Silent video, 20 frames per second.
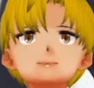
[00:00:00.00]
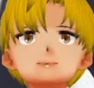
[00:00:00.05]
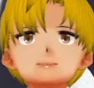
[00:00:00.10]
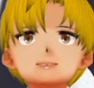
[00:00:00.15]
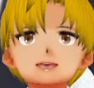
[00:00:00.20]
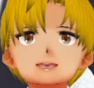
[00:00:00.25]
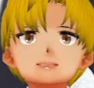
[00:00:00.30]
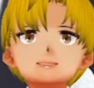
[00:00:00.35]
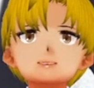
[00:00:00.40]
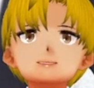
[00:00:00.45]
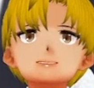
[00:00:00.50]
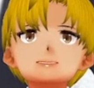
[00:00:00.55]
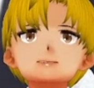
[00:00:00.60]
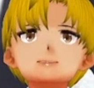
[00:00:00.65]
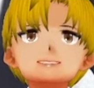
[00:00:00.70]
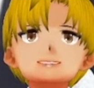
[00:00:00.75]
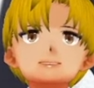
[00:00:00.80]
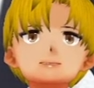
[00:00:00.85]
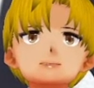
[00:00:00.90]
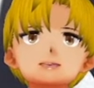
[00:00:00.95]
I should have
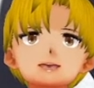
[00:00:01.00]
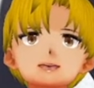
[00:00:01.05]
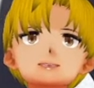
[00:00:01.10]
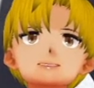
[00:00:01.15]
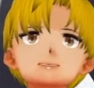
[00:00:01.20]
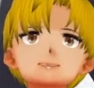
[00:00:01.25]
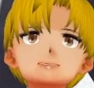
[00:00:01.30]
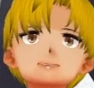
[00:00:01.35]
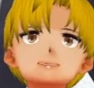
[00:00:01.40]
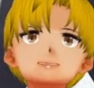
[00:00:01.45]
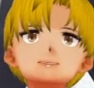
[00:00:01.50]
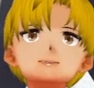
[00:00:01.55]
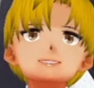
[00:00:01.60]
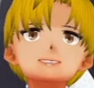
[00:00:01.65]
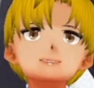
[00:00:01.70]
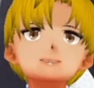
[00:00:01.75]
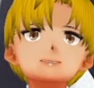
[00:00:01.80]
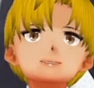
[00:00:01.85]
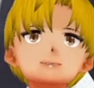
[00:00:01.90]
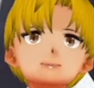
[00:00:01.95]
said something to defend
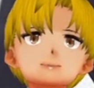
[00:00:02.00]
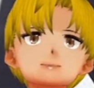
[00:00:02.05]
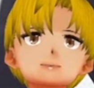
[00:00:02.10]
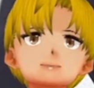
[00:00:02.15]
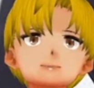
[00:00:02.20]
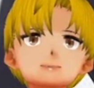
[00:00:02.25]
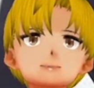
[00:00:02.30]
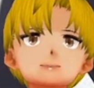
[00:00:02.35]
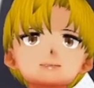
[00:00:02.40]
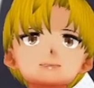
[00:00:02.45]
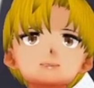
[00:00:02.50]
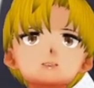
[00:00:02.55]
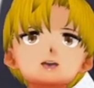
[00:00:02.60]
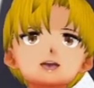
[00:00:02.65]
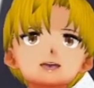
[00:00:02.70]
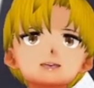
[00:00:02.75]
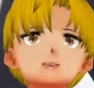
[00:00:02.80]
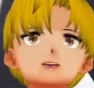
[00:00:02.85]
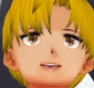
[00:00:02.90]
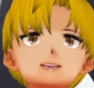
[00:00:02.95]
her, but why
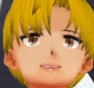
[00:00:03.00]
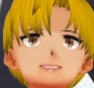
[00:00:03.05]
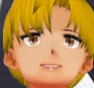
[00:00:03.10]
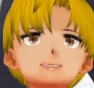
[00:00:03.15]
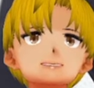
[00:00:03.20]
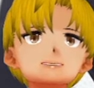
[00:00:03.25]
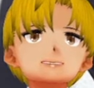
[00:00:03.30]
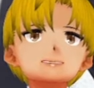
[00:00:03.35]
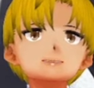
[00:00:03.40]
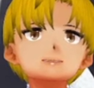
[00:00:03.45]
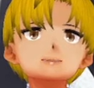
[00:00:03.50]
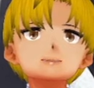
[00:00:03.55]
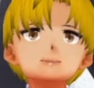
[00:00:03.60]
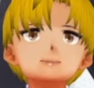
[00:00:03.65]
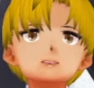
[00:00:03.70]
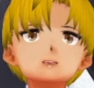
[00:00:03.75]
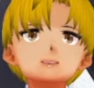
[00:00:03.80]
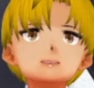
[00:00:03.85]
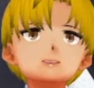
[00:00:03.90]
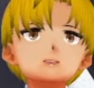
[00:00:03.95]
do I have to be
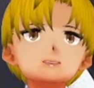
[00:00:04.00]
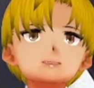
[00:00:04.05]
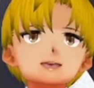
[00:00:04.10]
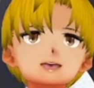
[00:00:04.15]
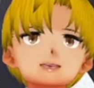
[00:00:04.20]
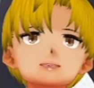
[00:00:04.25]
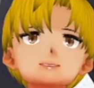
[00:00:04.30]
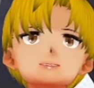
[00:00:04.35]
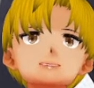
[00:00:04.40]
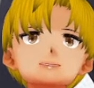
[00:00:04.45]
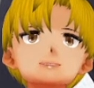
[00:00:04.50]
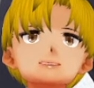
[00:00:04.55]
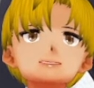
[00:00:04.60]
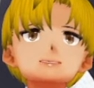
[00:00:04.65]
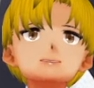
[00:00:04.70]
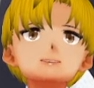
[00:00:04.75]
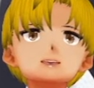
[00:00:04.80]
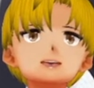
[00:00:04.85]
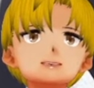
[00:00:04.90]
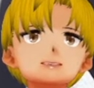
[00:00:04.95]
so conflict
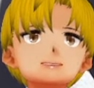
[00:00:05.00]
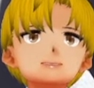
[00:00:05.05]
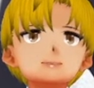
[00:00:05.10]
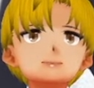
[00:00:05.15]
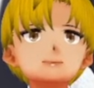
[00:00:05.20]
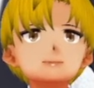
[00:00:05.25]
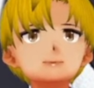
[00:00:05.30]
avoidant?